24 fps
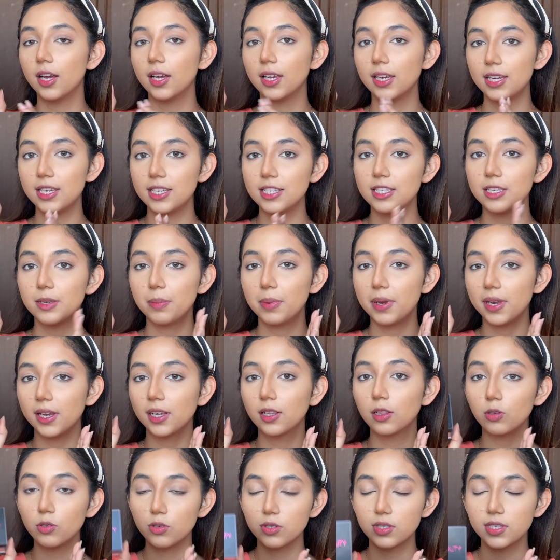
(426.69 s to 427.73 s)
Easy Bake
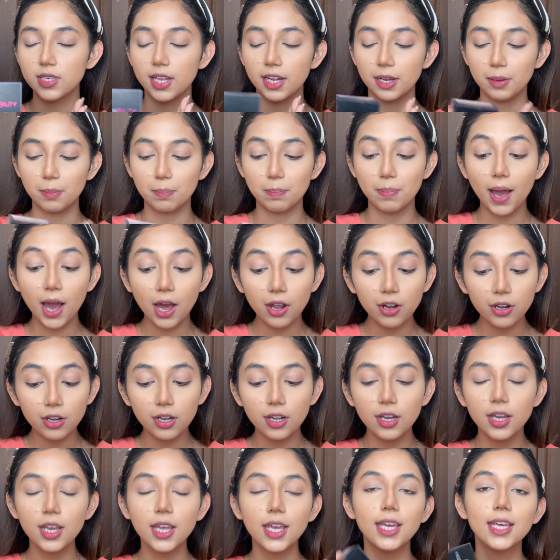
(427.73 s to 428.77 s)
Loose Setting Powder.